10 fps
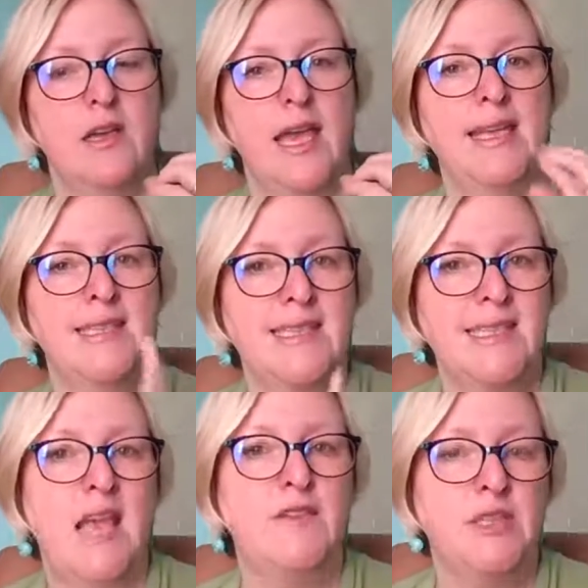it's a
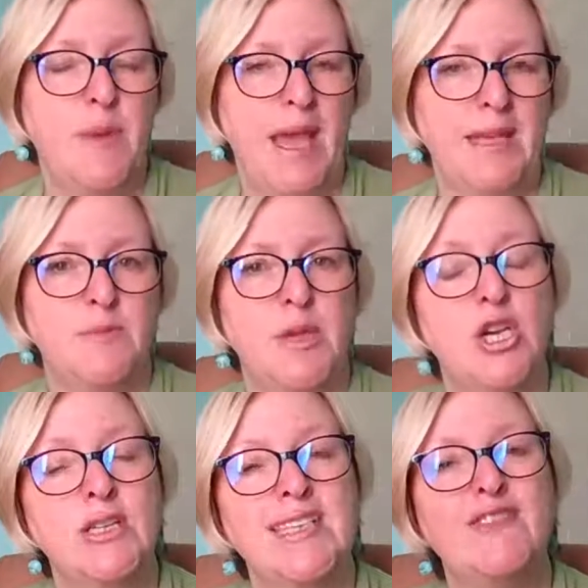safe space,
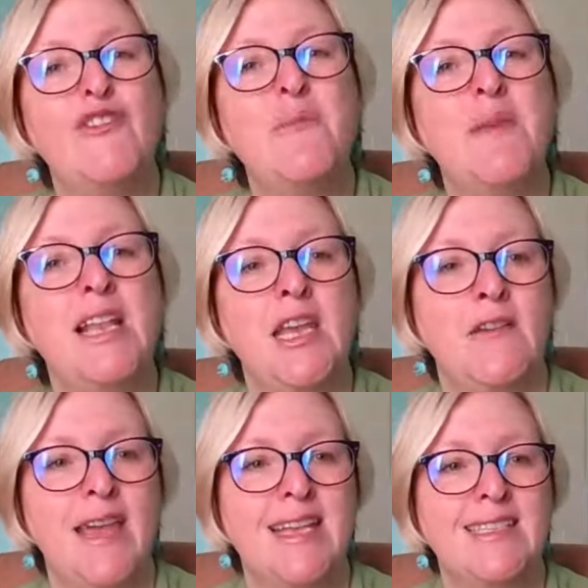because it's
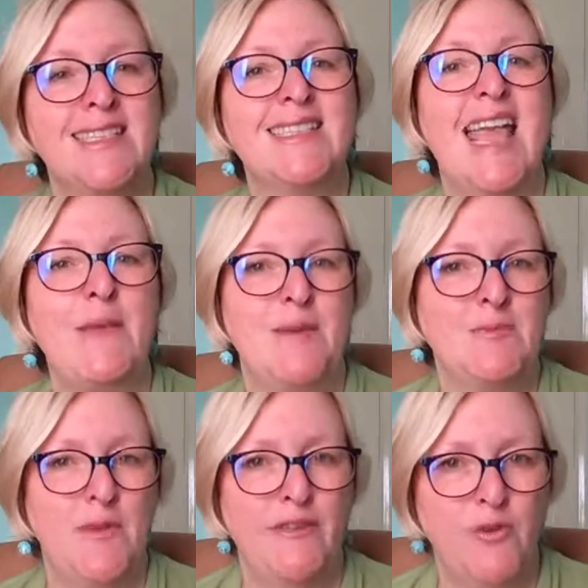familiar, it's the same
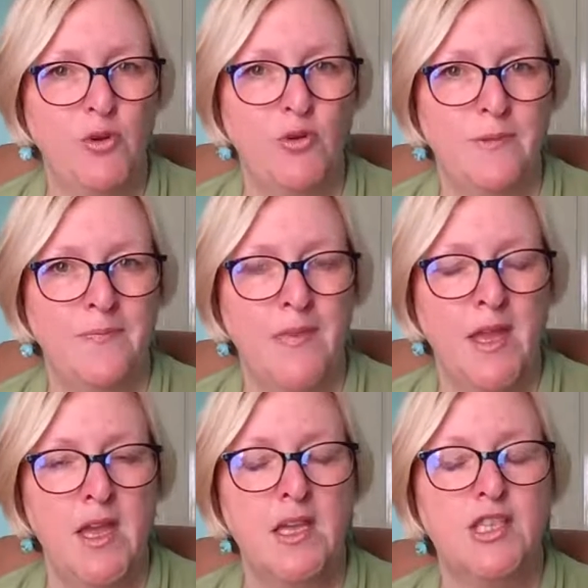as before?
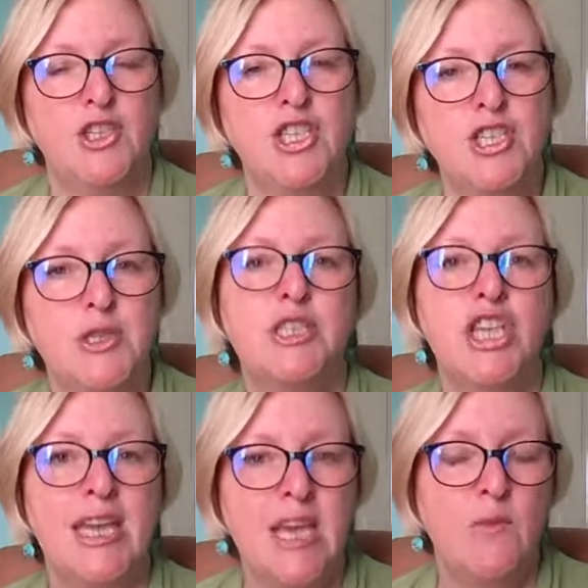So just
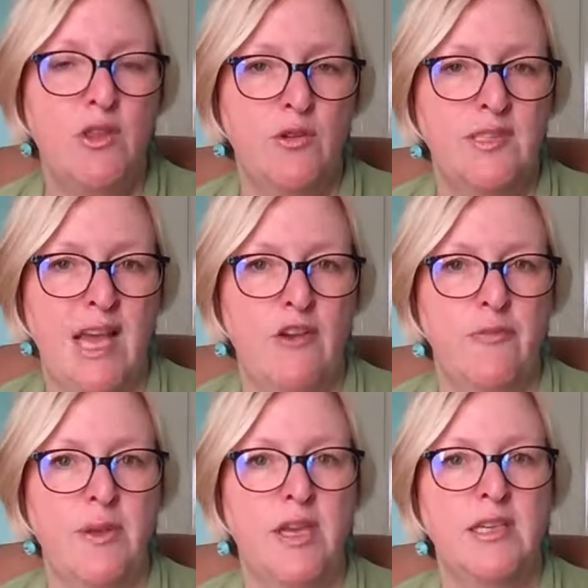check in with
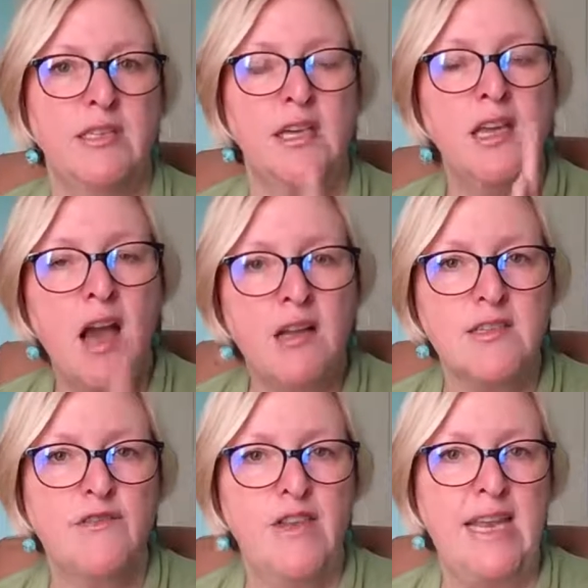yourself, because the
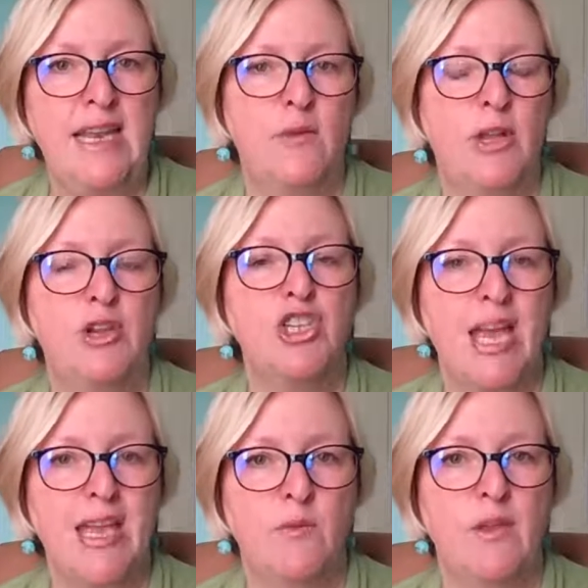gut feeling, when you're
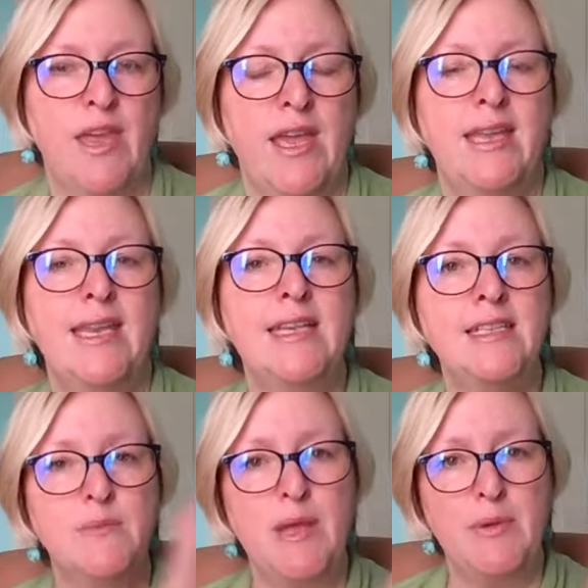checking with it, it needs
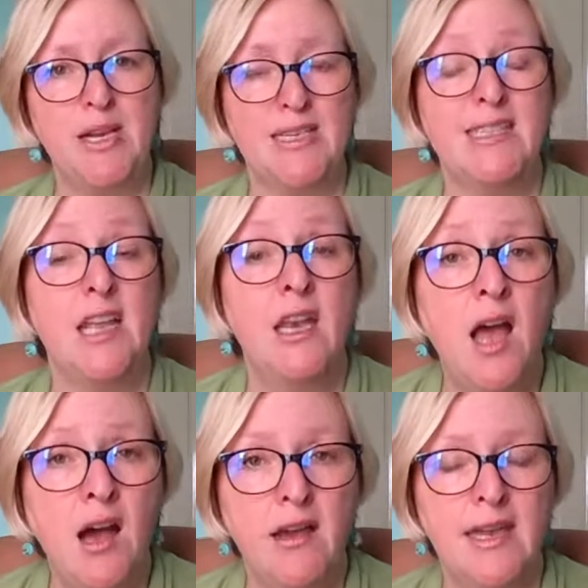to be because it's
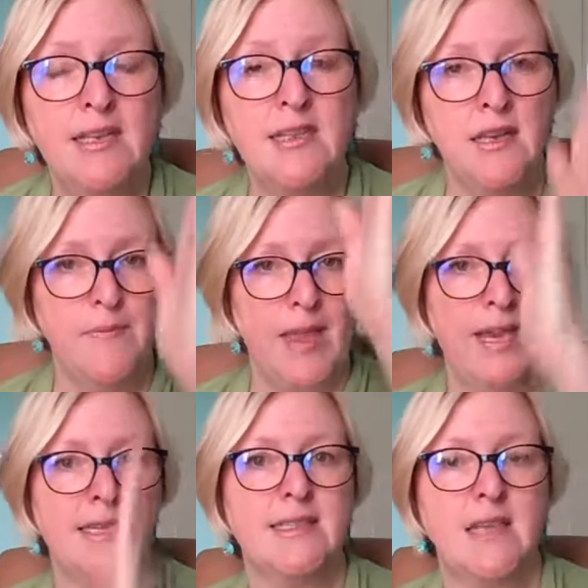aligned,
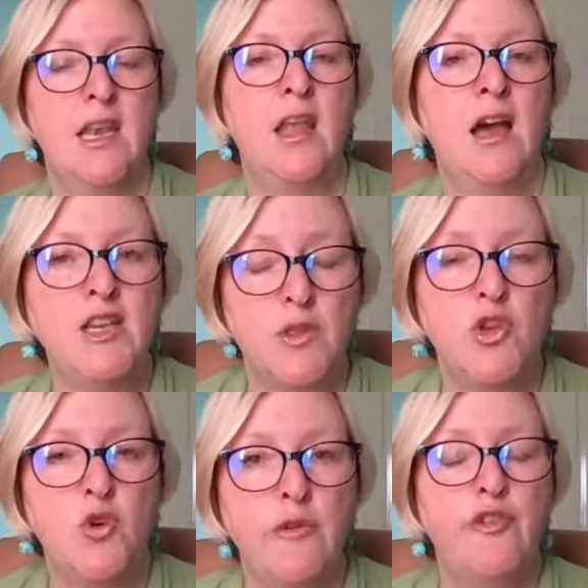and it's aligned
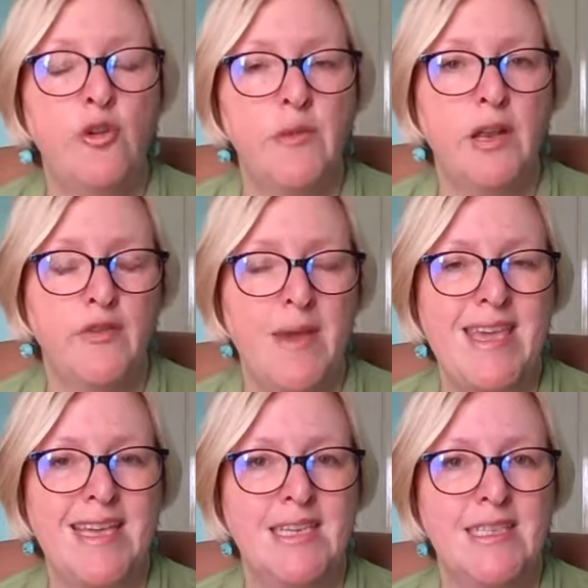with your formula for
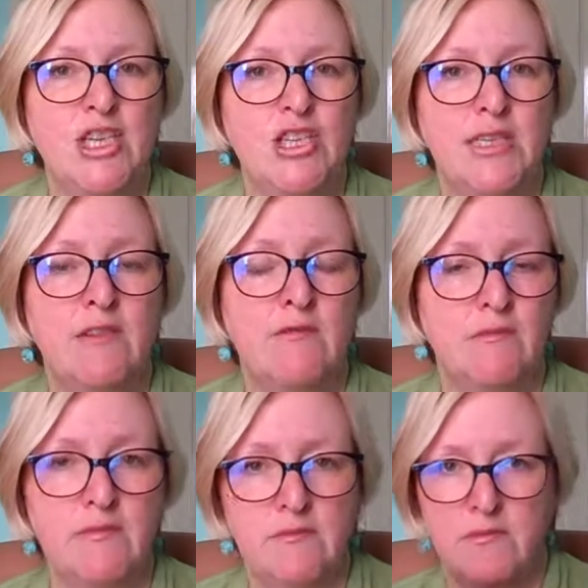making decisions
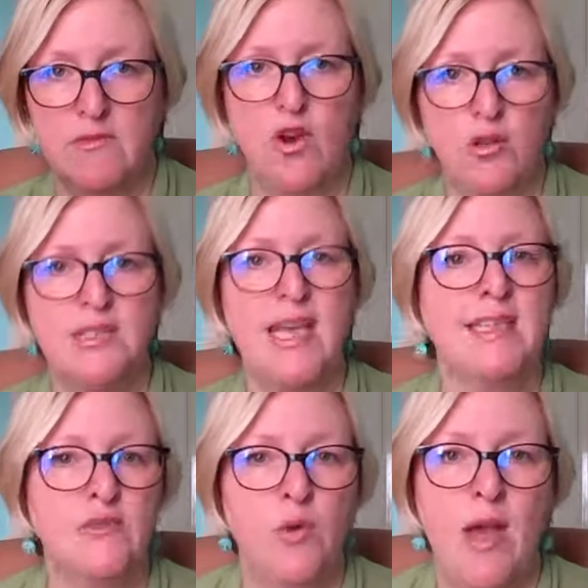in
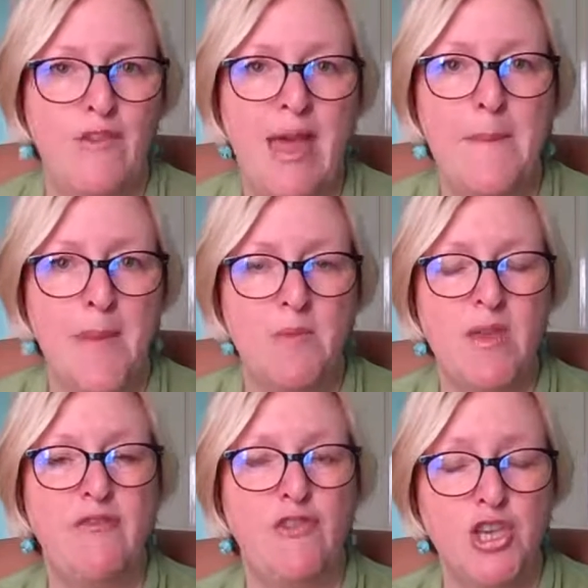context of whatever that might
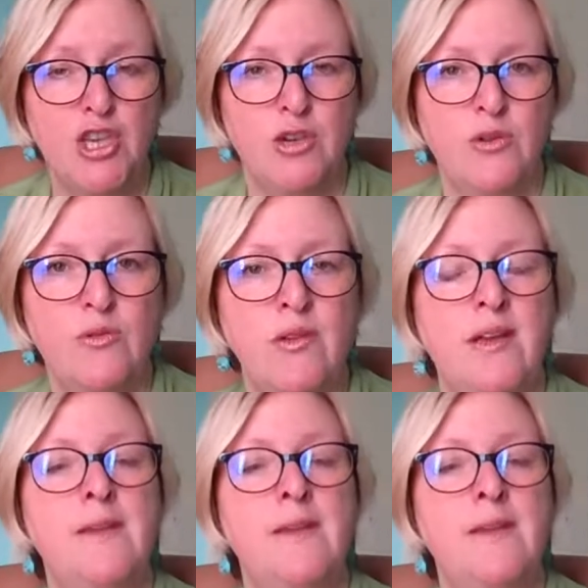be for you,